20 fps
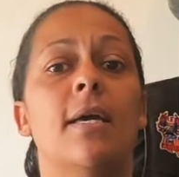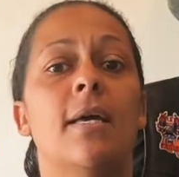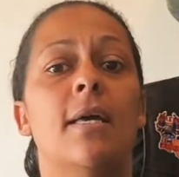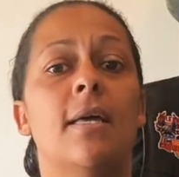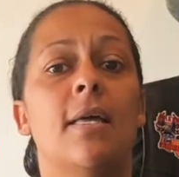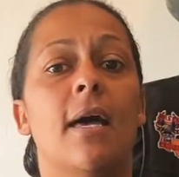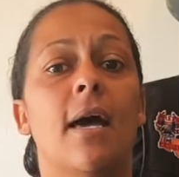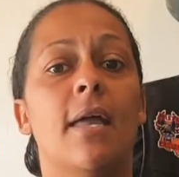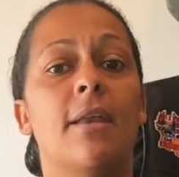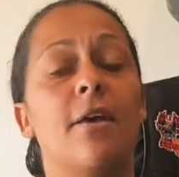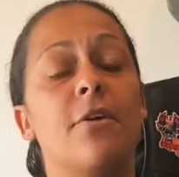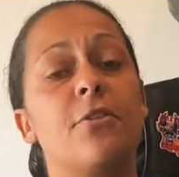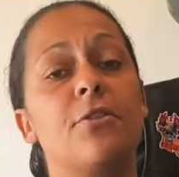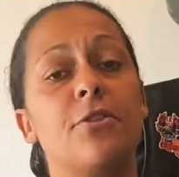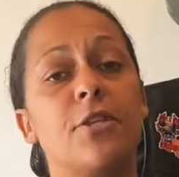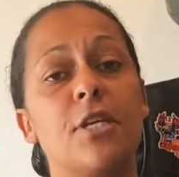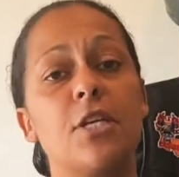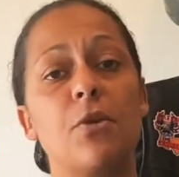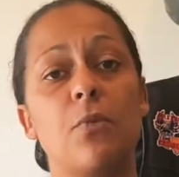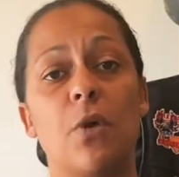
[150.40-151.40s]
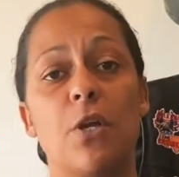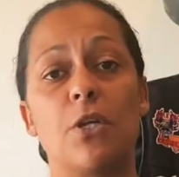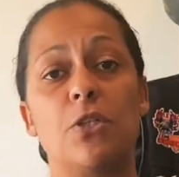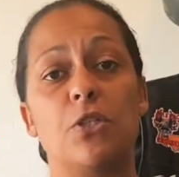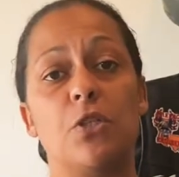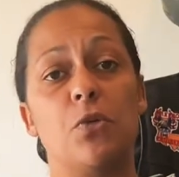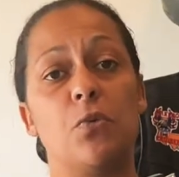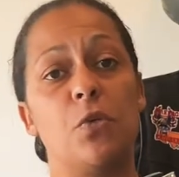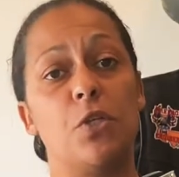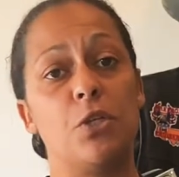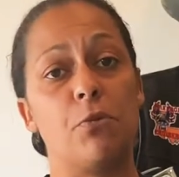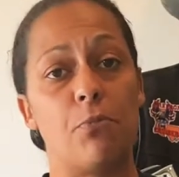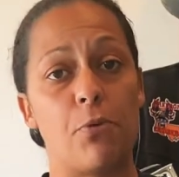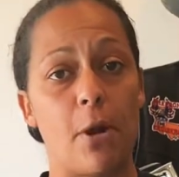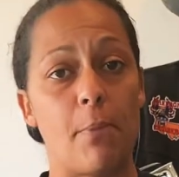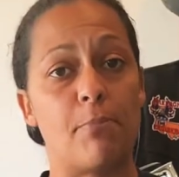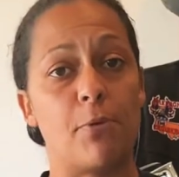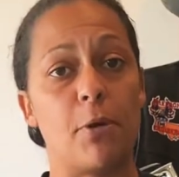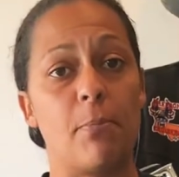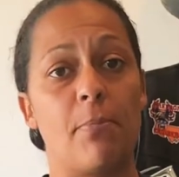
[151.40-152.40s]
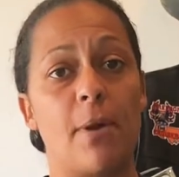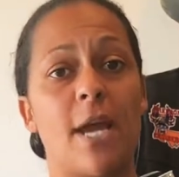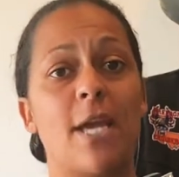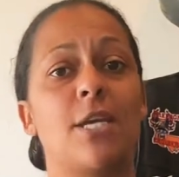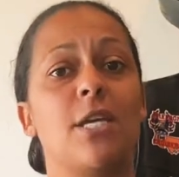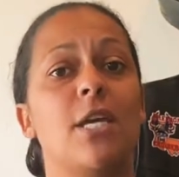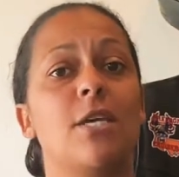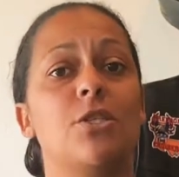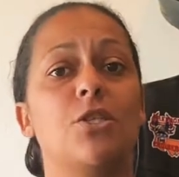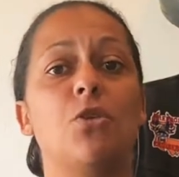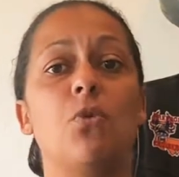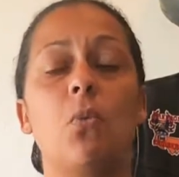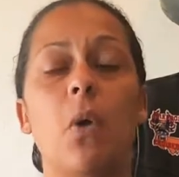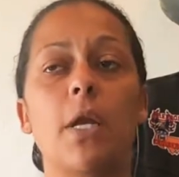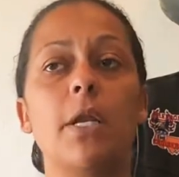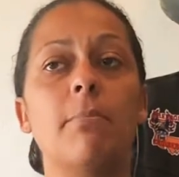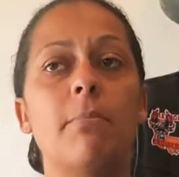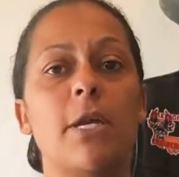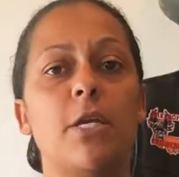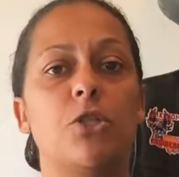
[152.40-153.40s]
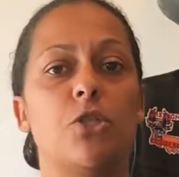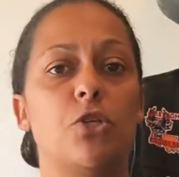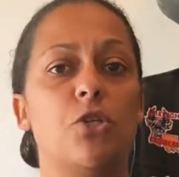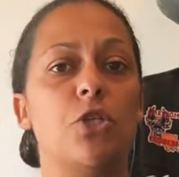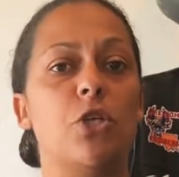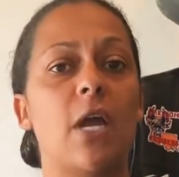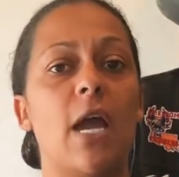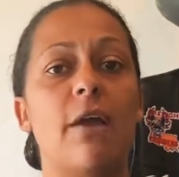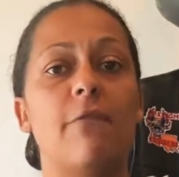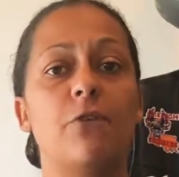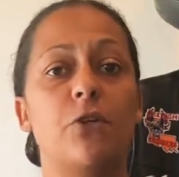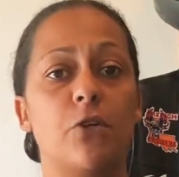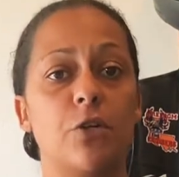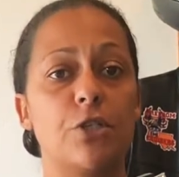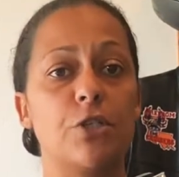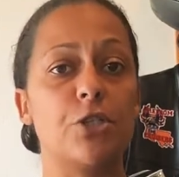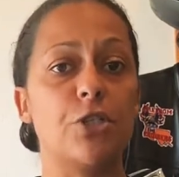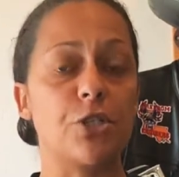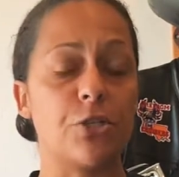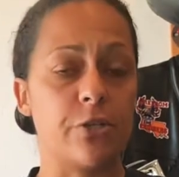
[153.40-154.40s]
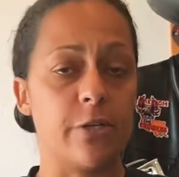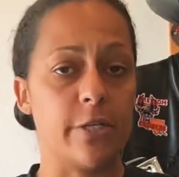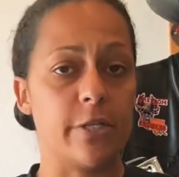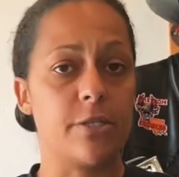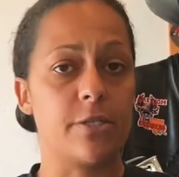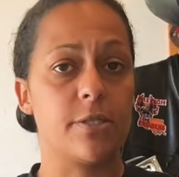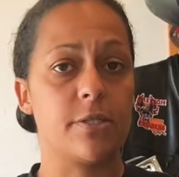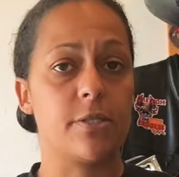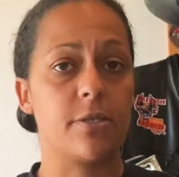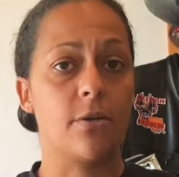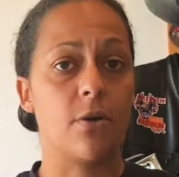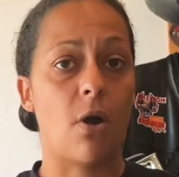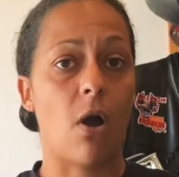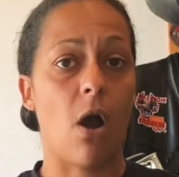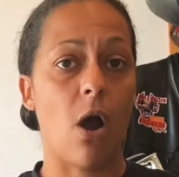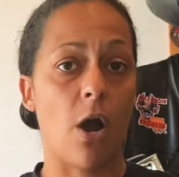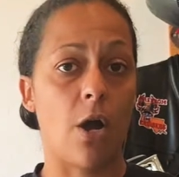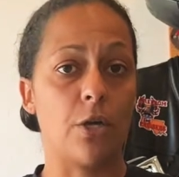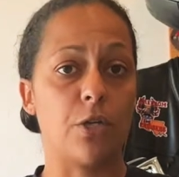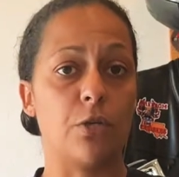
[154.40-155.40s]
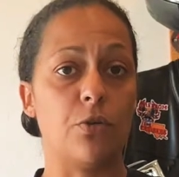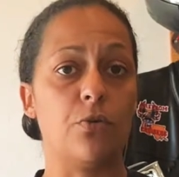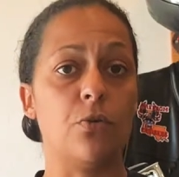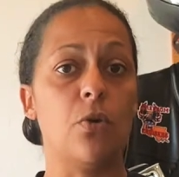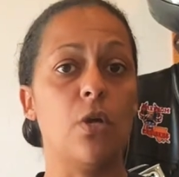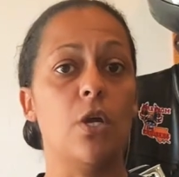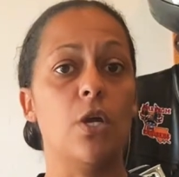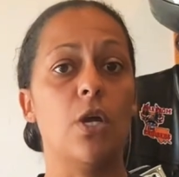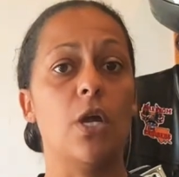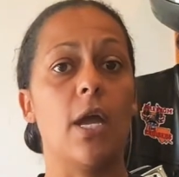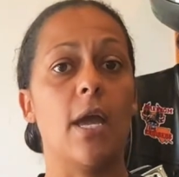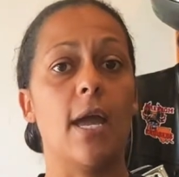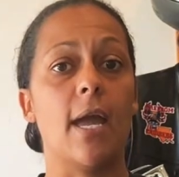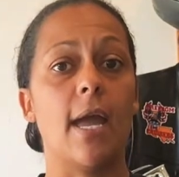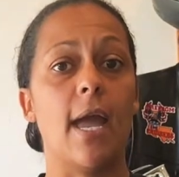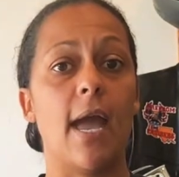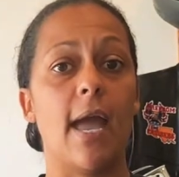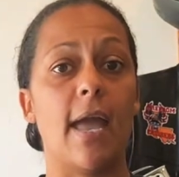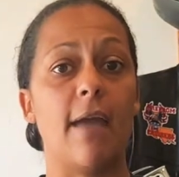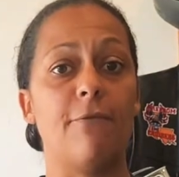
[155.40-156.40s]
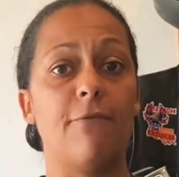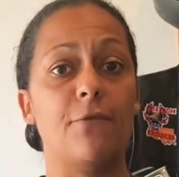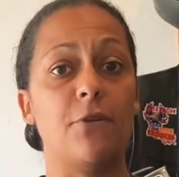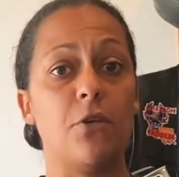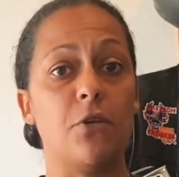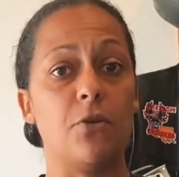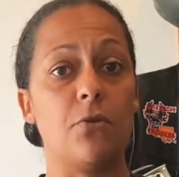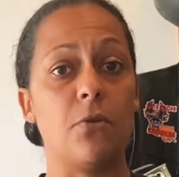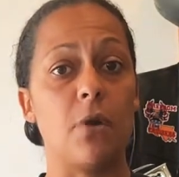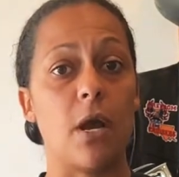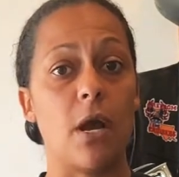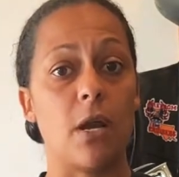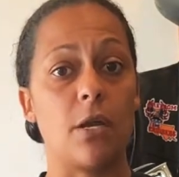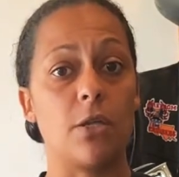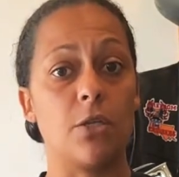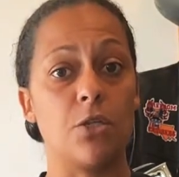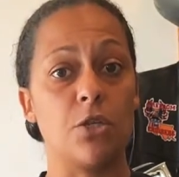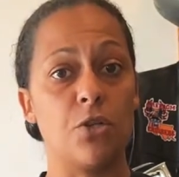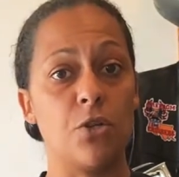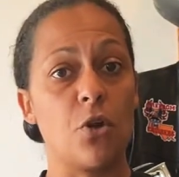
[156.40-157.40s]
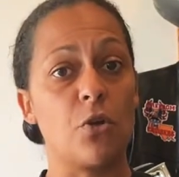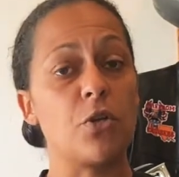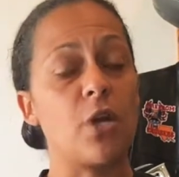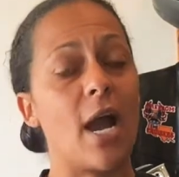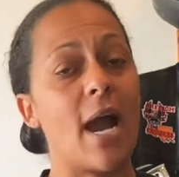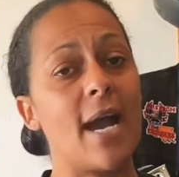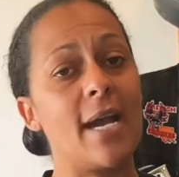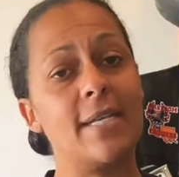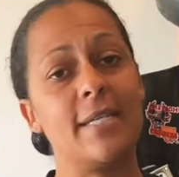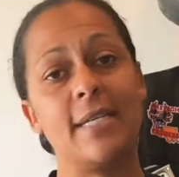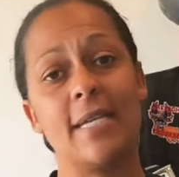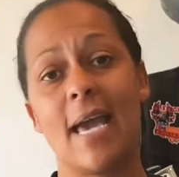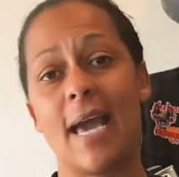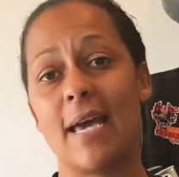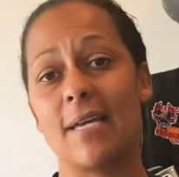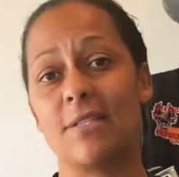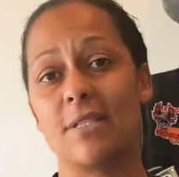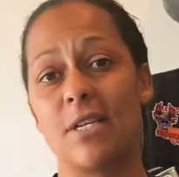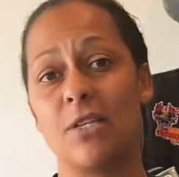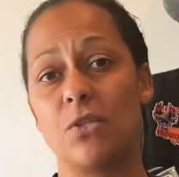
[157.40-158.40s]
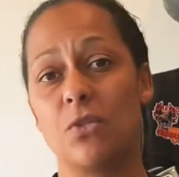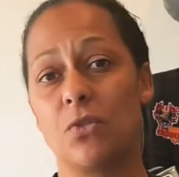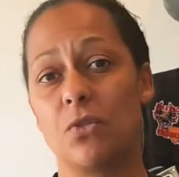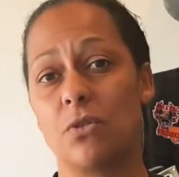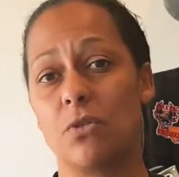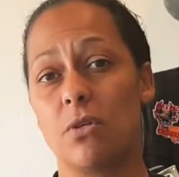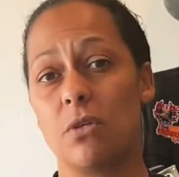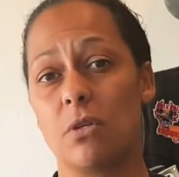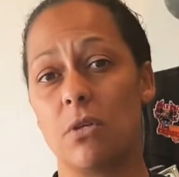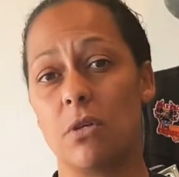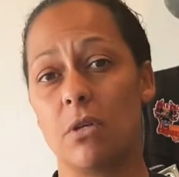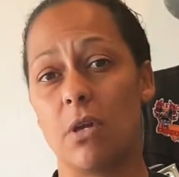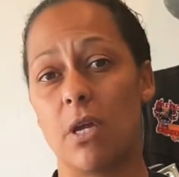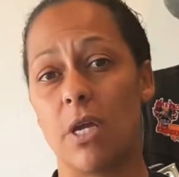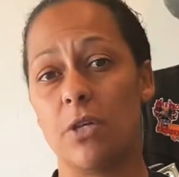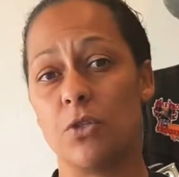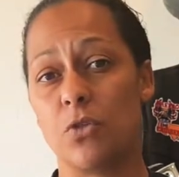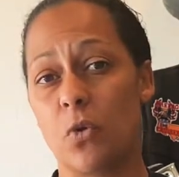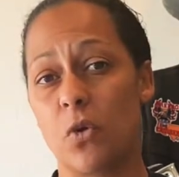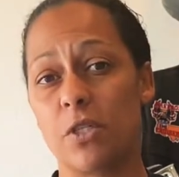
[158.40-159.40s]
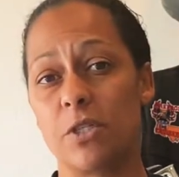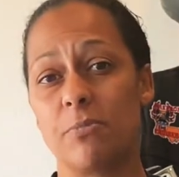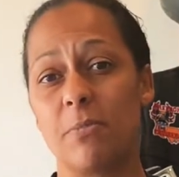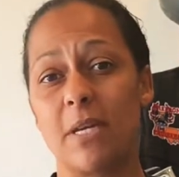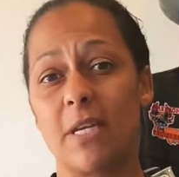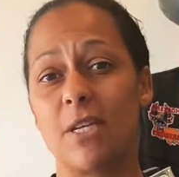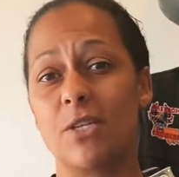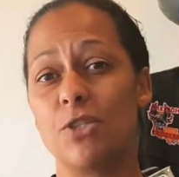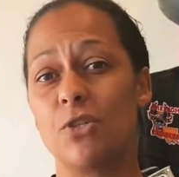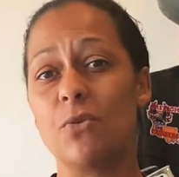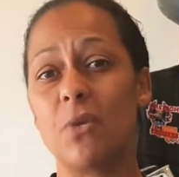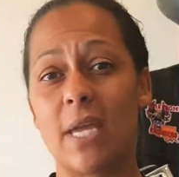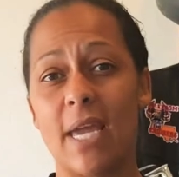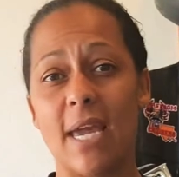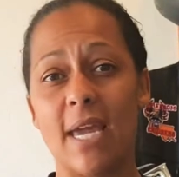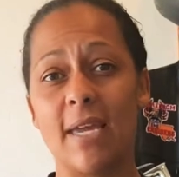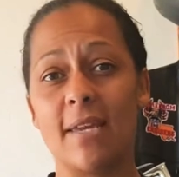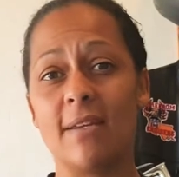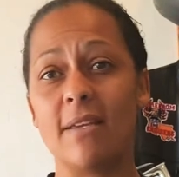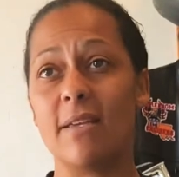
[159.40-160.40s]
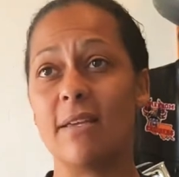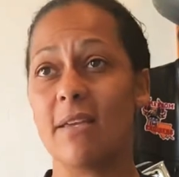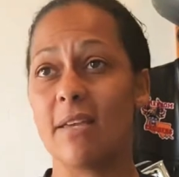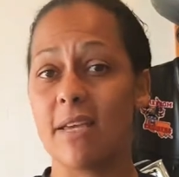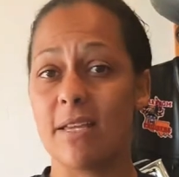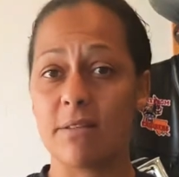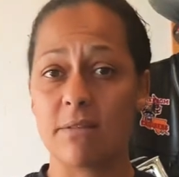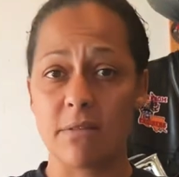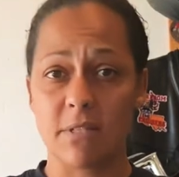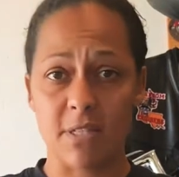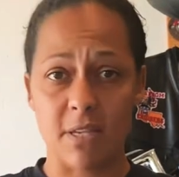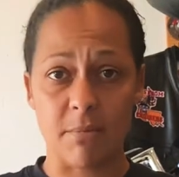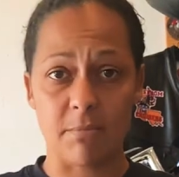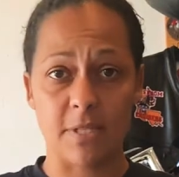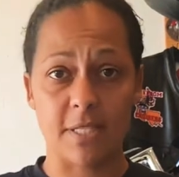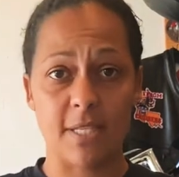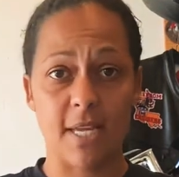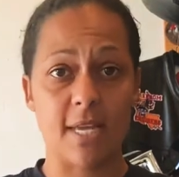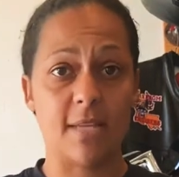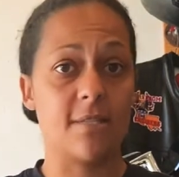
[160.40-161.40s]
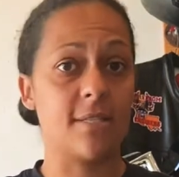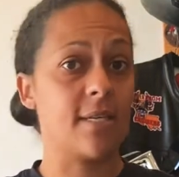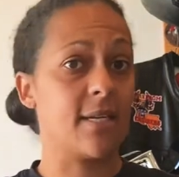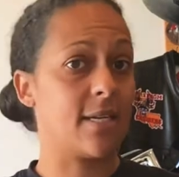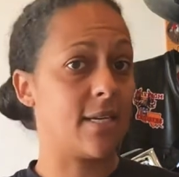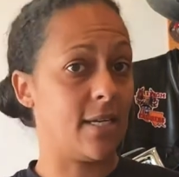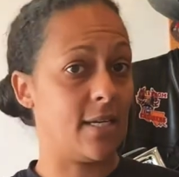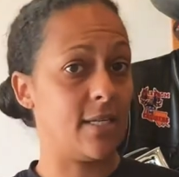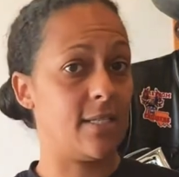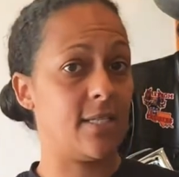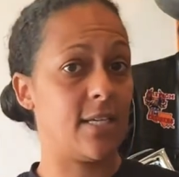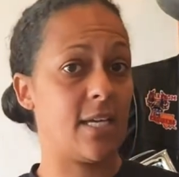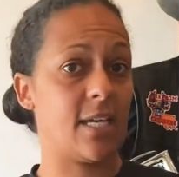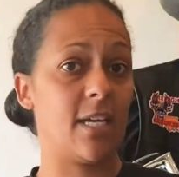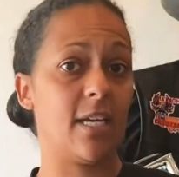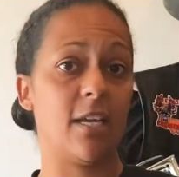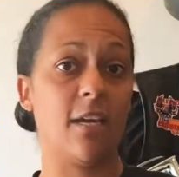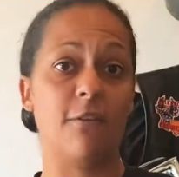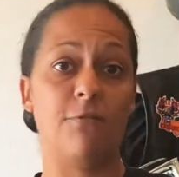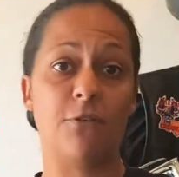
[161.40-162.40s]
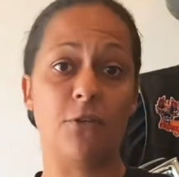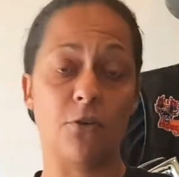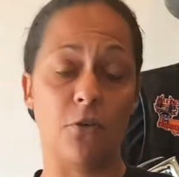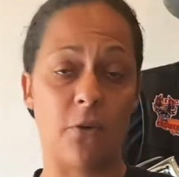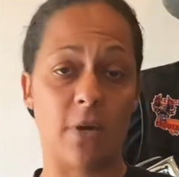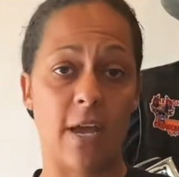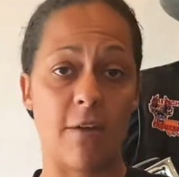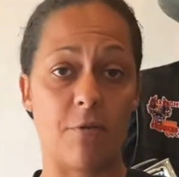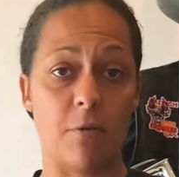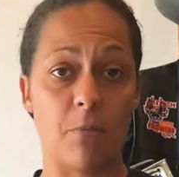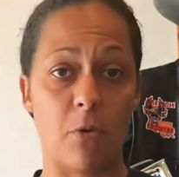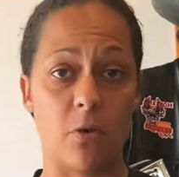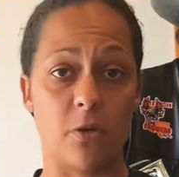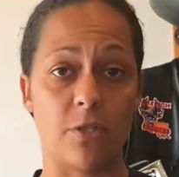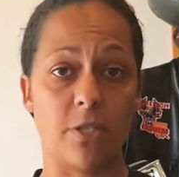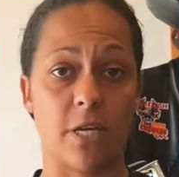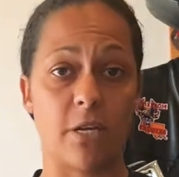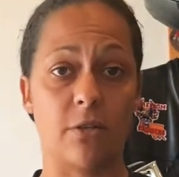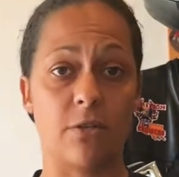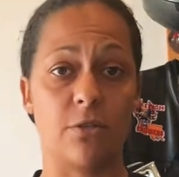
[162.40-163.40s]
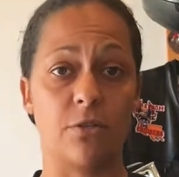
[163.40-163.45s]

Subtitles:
Another thing you want to do when you prep your bike is you want to make sure you have your insurance on you. If you know your ID has an endorsement, because you can in some states get a ticket if you don't have a motorcycle